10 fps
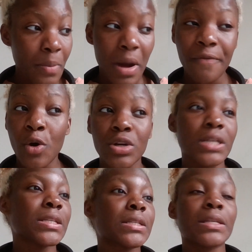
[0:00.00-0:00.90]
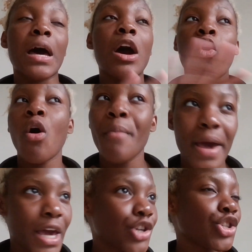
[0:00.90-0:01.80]
My focus, all
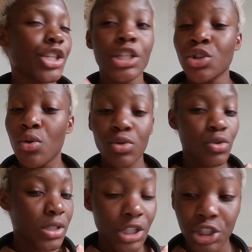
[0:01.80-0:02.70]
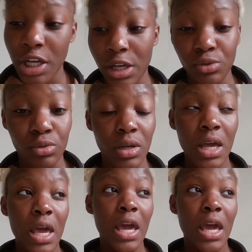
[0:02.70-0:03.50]
my energy is going onto this channel.